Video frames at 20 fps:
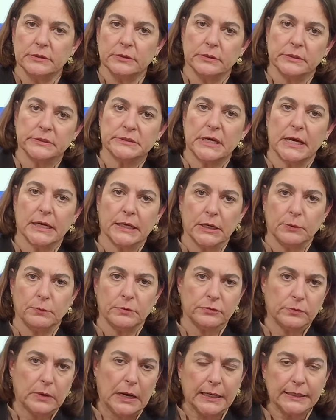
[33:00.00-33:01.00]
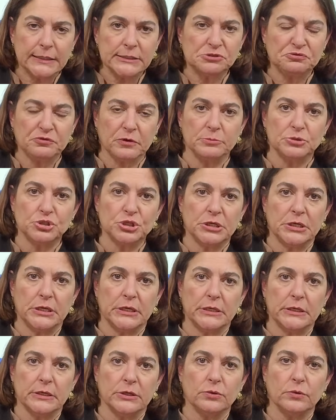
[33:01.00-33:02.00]
they're attacking with rockets from
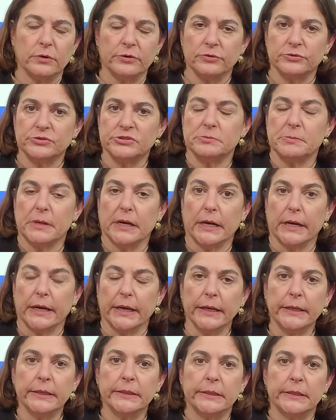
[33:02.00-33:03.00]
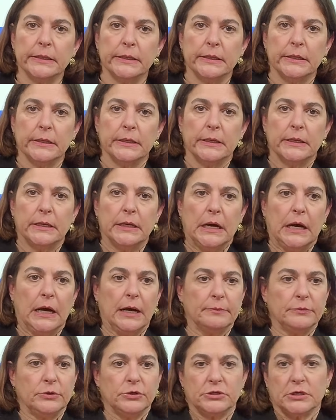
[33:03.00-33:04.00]
Jenin in northern Samaria.
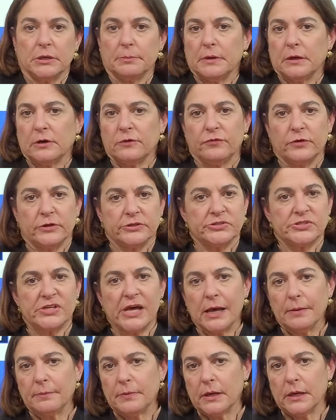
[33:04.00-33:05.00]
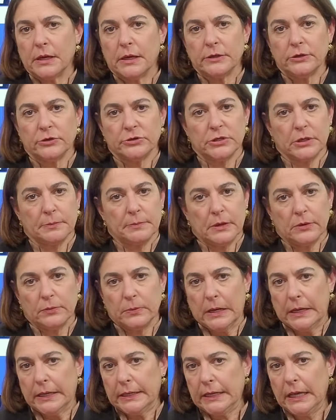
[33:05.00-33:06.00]
You're talking about Kfar Saba, you're talking about
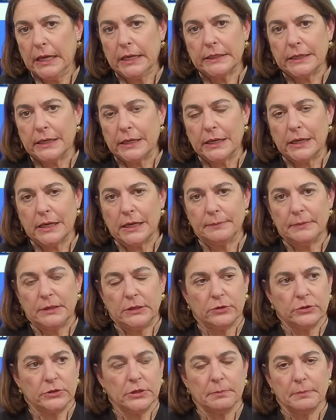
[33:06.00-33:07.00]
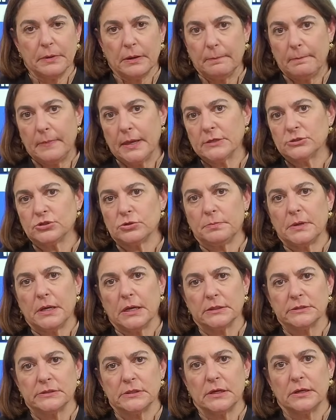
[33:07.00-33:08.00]
Ra'anana. You're talking about major
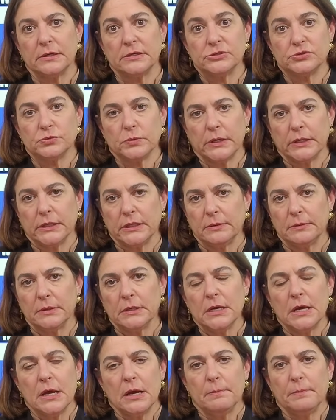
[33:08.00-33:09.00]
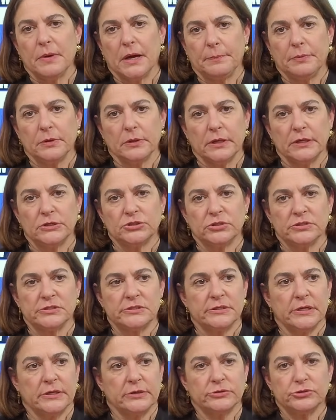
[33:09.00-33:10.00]
Israeli population
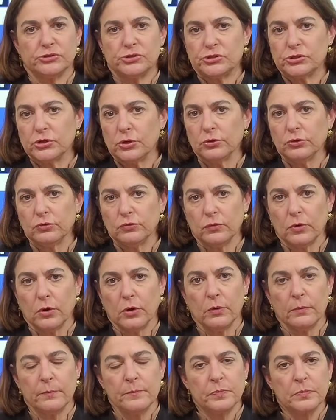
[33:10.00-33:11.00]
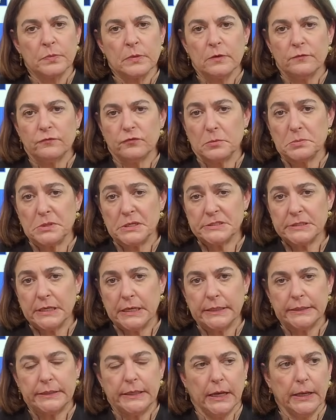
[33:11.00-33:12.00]
centers, stone throw from
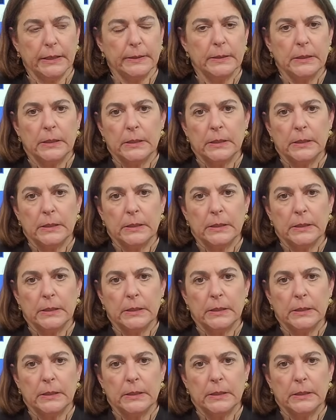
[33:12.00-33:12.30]
Netanya,